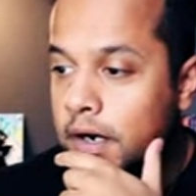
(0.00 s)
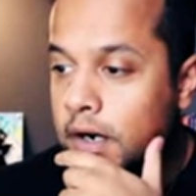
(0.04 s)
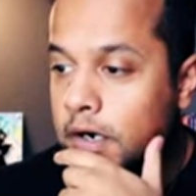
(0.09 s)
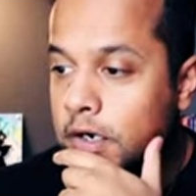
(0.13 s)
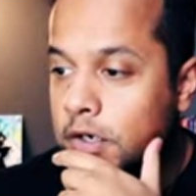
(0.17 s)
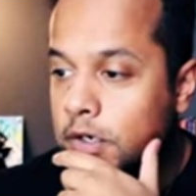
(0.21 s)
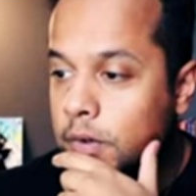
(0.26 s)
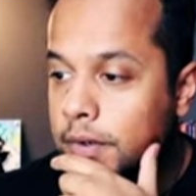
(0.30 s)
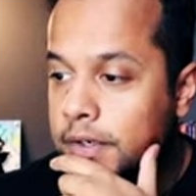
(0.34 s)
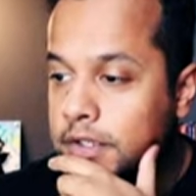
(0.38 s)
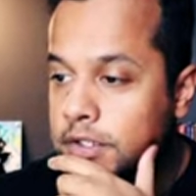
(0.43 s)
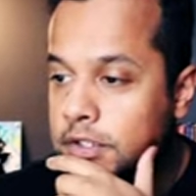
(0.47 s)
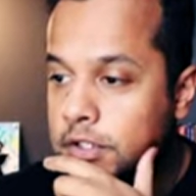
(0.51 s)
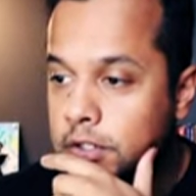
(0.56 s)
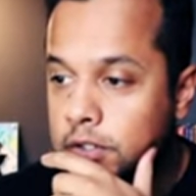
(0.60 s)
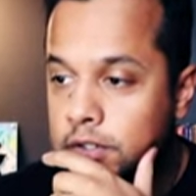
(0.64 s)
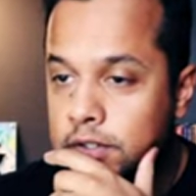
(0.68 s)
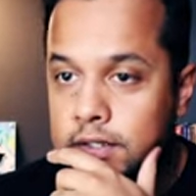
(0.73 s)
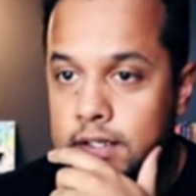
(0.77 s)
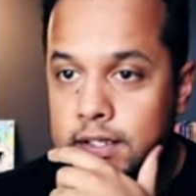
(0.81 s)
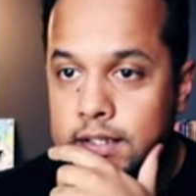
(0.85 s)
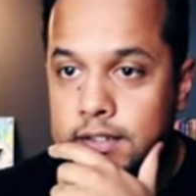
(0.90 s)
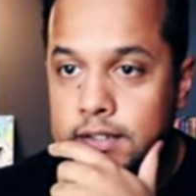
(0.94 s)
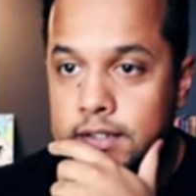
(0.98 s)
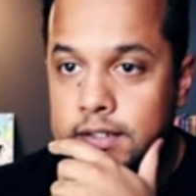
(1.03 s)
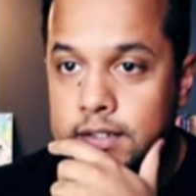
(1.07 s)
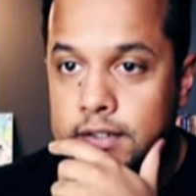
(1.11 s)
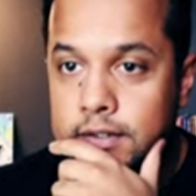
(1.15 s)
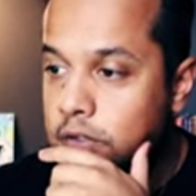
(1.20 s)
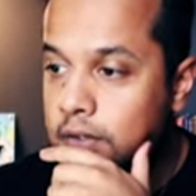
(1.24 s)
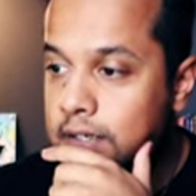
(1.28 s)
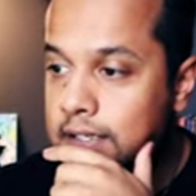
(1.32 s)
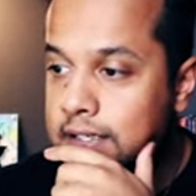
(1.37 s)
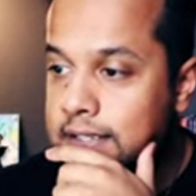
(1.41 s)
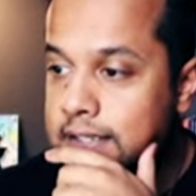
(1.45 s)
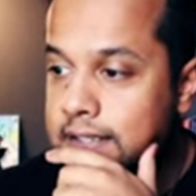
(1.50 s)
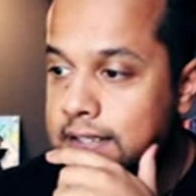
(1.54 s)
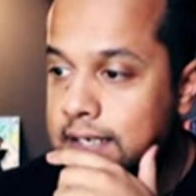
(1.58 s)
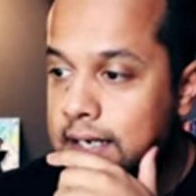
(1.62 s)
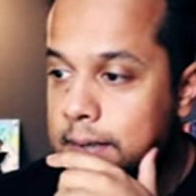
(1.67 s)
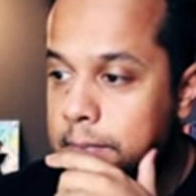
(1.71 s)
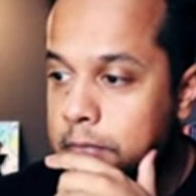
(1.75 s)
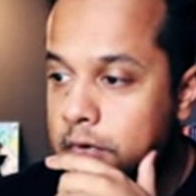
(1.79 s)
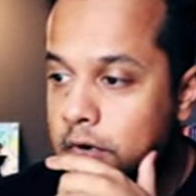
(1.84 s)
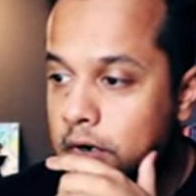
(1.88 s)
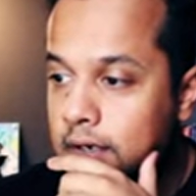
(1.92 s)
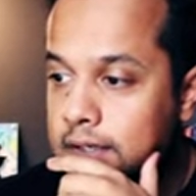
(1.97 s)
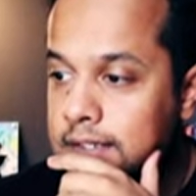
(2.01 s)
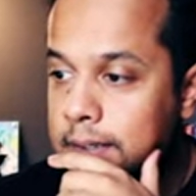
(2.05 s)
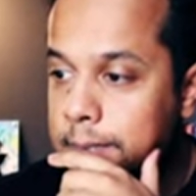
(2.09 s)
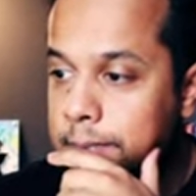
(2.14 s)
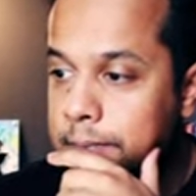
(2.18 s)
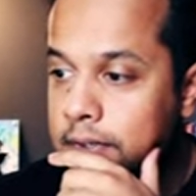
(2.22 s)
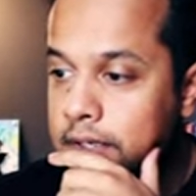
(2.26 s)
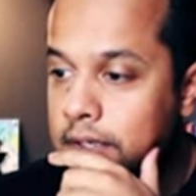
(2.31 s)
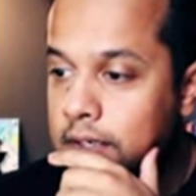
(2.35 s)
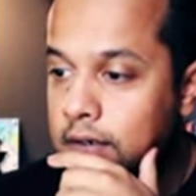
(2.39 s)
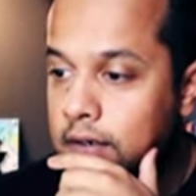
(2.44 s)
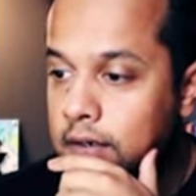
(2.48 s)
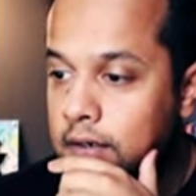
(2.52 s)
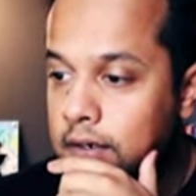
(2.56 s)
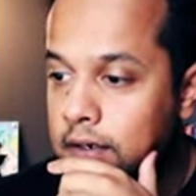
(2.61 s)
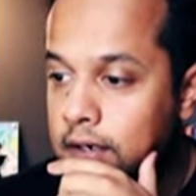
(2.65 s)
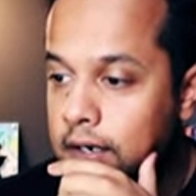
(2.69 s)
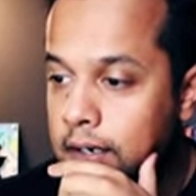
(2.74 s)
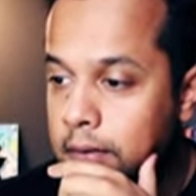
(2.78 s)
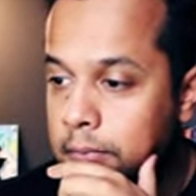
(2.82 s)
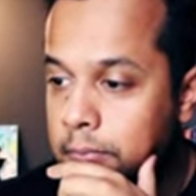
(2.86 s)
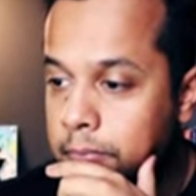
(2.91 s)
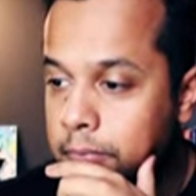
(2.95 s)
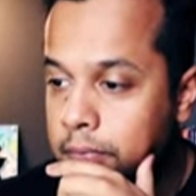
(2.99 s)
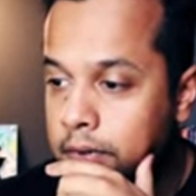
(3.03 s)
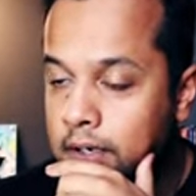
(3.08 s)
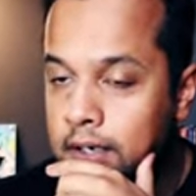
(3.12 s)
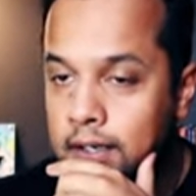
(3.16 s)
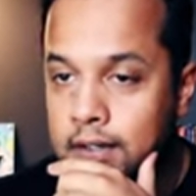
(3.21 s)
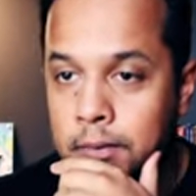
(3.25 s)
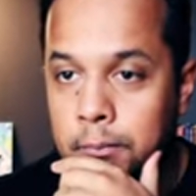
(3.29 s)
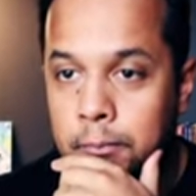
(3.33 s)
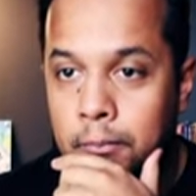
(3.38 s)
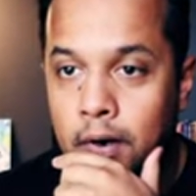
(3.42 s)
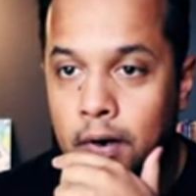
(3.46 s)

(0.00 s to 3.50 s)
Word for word: are going to just do the same concept here and put it at the